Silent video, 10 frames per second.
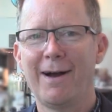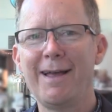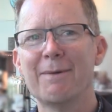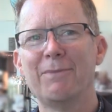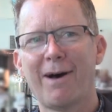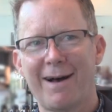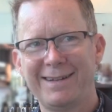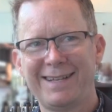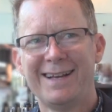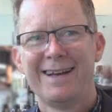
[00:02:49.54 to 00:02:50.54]
I am
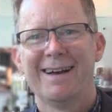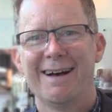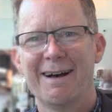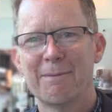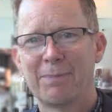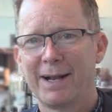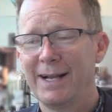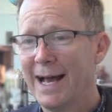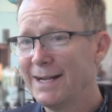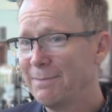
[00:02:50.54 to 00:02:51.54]
not. But I
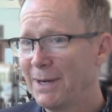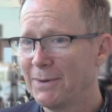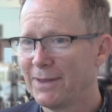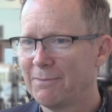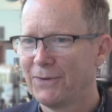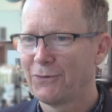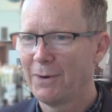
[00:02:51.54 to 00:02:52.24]
had to be with Mr.